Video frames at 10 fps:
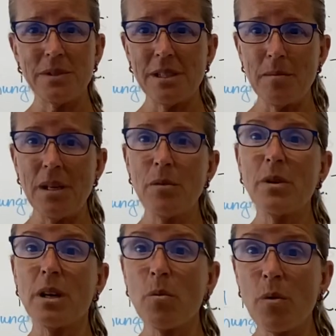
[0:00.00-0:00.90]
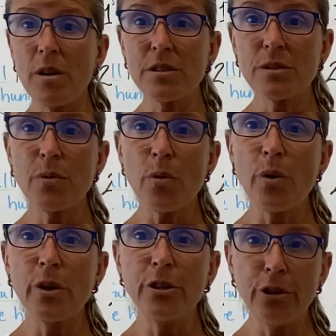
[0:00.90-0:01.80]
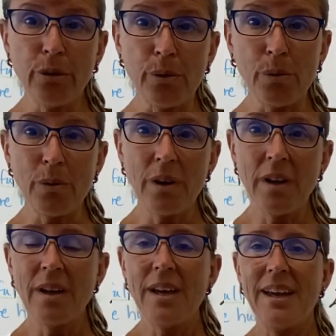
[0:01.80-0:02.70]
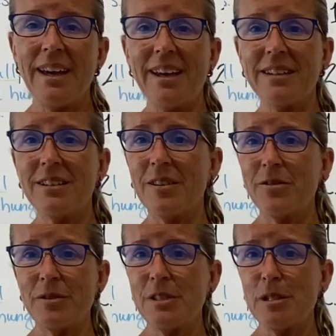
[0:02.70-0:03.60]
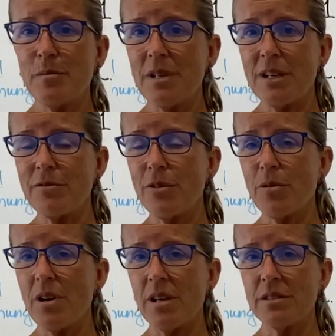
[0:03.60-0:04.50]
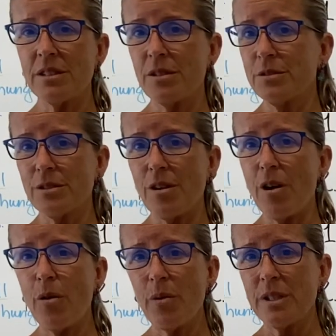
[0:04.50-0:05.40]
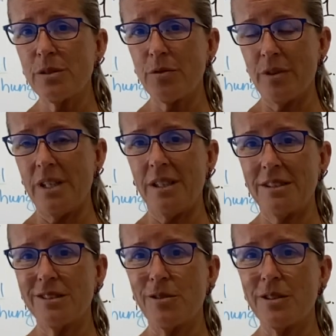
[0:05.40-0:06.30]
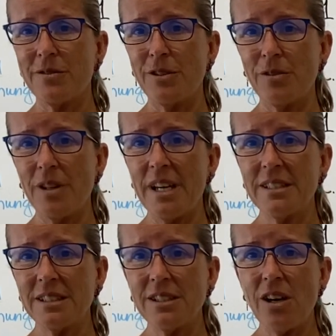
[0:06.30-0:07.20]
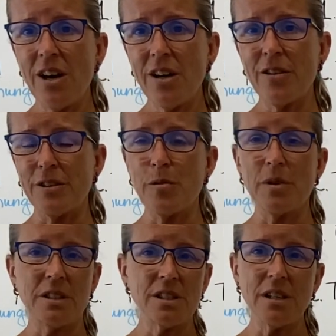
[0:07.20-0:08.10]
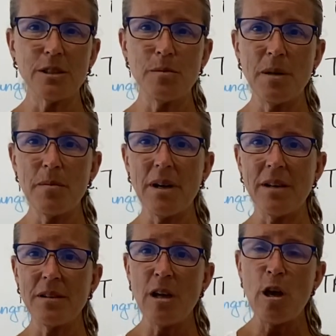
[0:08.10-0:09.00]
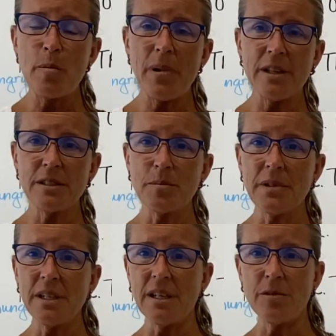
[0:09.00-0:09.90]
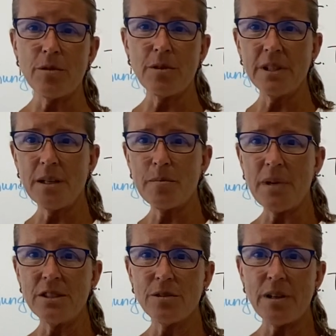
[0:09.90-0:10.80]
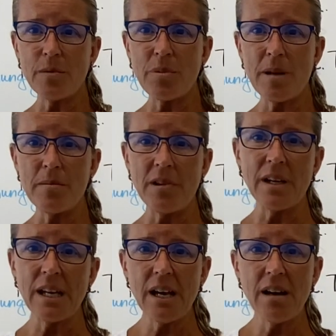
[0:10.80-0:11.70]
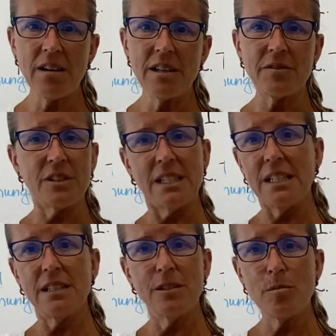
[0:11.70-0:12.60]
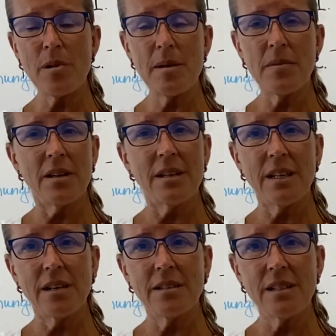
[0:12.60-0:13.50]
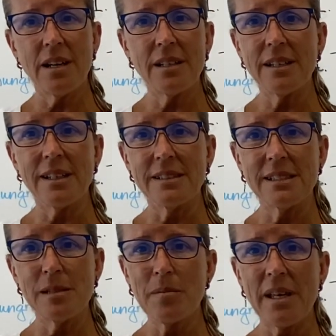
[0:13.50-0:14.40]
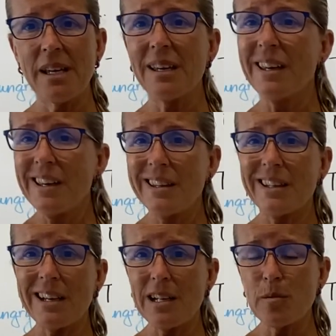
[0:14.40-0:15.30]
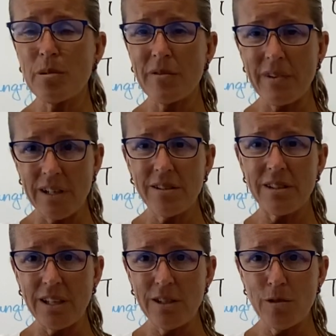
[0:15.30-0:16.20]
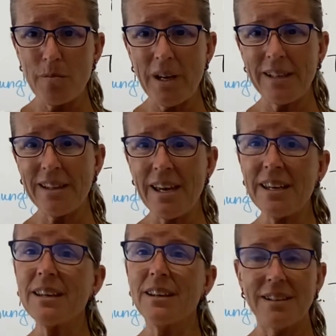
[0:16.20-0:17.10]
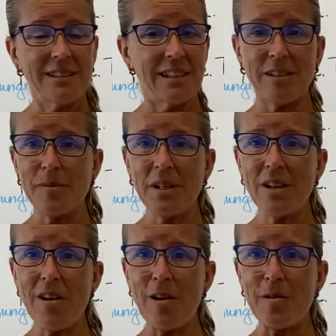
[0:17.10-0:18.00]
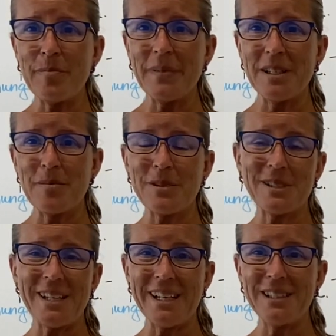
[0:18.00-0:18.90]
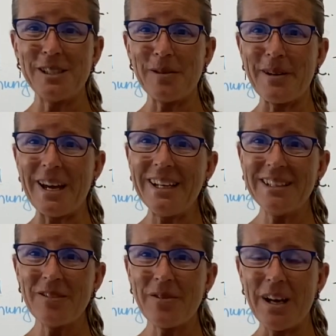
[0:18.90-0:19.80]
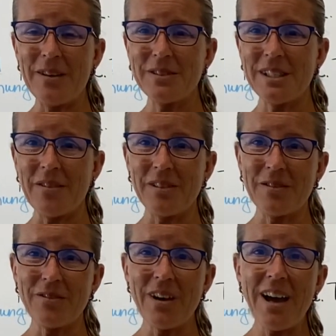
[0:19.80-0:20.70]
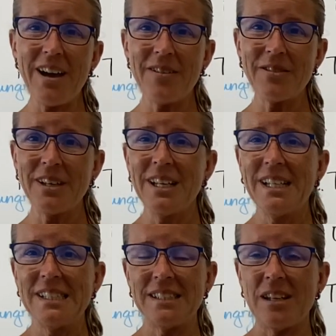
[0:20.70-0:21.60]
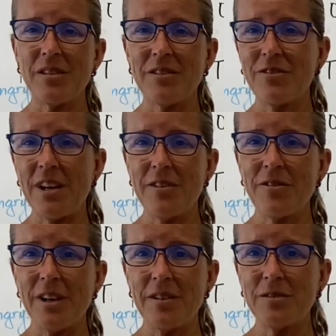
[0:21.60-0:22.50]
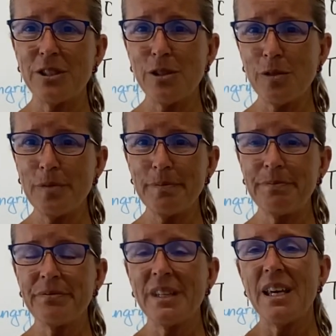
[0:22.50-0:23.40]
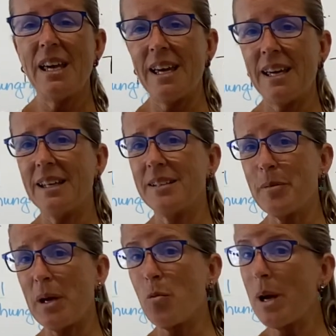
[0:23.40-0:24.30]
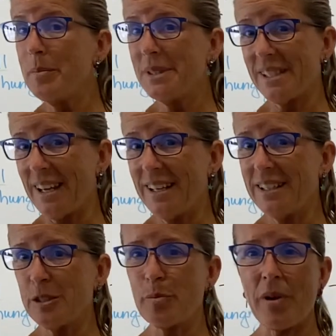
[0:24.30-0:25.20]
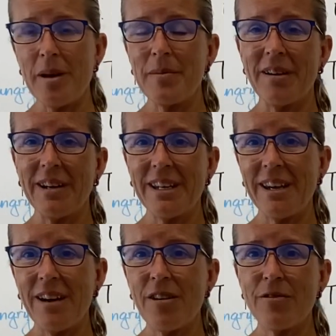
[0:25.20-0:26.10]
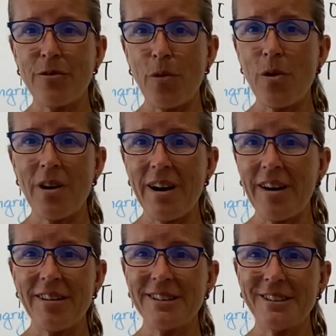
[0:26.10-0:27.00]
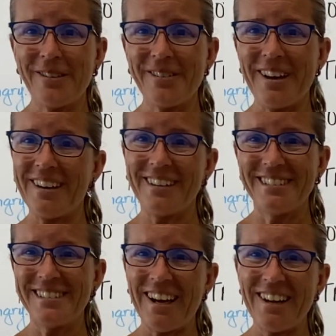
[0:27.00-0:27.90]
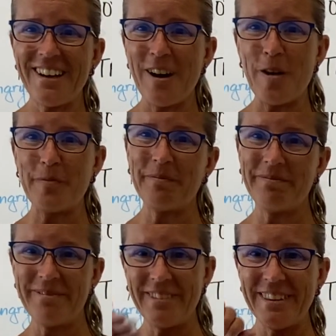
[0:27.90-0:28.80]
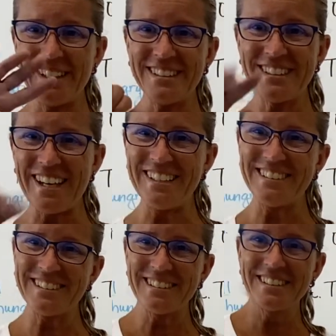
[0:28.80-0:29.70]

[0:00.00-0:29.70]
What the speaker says: see me when it works for you. And 15-minute phone consults are always free. So if you'd like to talk, or you want to talk to me about possibly enrolling in my direct primary care, if you need a new primary care doc and I seem like the kind of provider that you might like, give me a call. My number is 928-575-7552, and my website is primarycareforarizona.com. Thanks, guys.